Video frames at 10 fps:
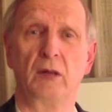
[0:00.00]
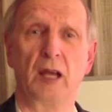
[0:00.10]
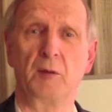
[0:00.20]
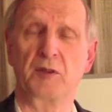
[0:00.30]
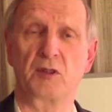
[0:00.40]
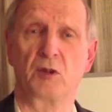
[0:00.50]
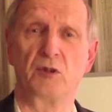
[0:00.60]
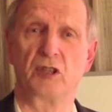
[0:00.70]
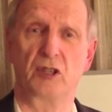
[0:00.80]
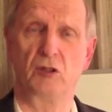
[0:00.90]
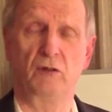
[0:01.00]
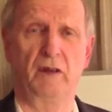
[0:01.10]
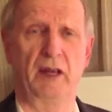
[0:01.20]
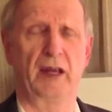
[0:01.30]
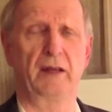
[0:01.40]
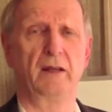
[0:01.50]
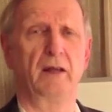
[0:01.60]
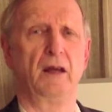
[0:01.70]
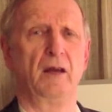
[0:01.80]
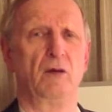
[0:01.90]
episodes that you've had,
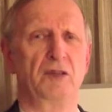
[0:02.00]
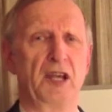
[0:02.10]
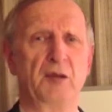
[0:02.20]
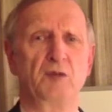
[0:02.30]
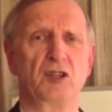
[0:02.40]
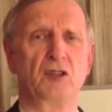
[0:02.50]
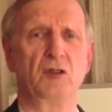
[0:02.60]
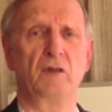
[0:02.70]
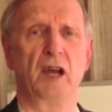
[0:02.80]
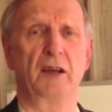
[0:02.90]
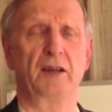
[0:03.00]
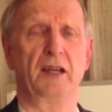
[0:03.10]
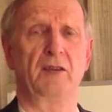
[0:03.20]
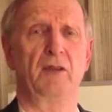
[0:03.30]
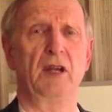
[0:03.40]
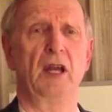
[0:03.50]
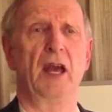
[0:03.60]
times that you've gotten angry,